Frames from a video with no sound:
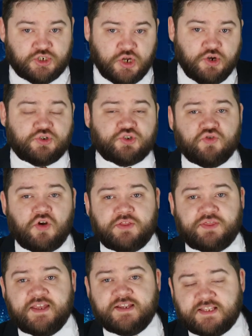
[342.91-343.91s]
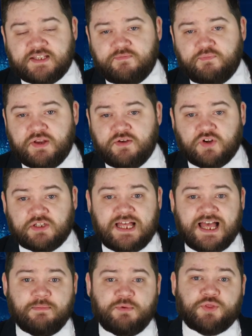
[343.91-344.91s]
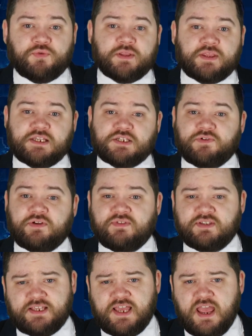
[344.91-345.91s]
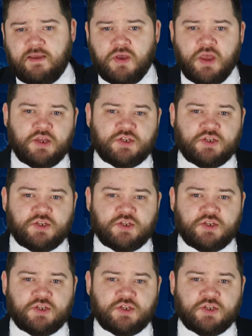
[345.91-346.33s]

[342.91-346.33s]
two strong things that have been reliable throughout the history of this game,